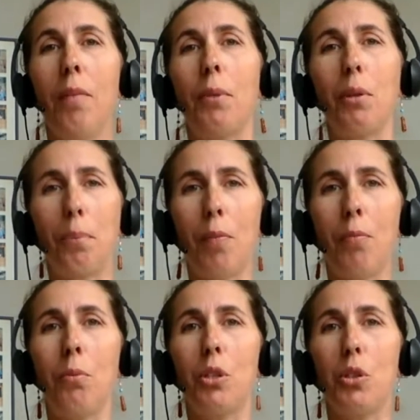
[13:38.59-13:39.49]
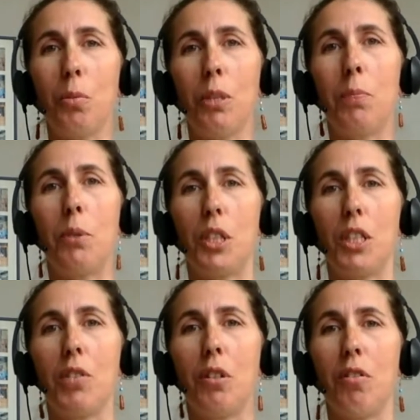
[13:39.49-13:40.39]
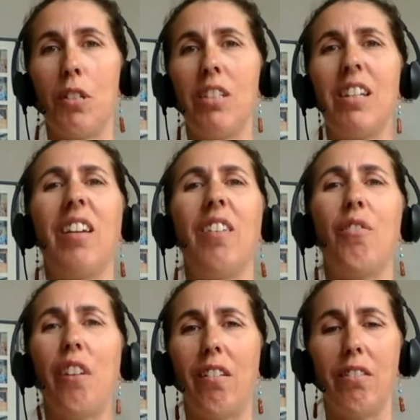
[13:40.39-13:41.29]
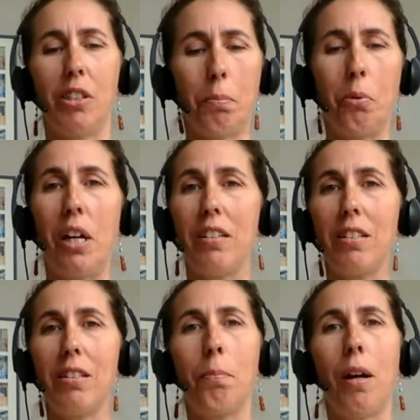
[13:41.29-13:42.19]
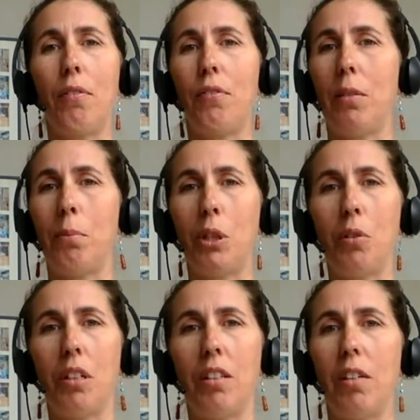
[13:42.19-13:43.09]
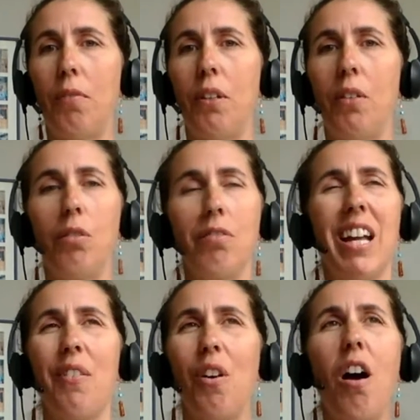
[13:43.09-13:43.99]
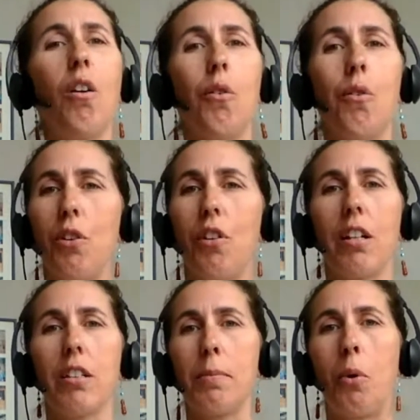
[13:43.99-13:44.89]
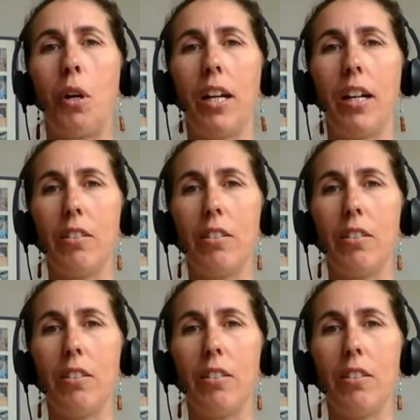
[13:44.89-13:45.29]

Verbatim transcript: But the problem with too much progesterone is they can feel depressed, puffy, bloated. They feel kind of hungover the next morning.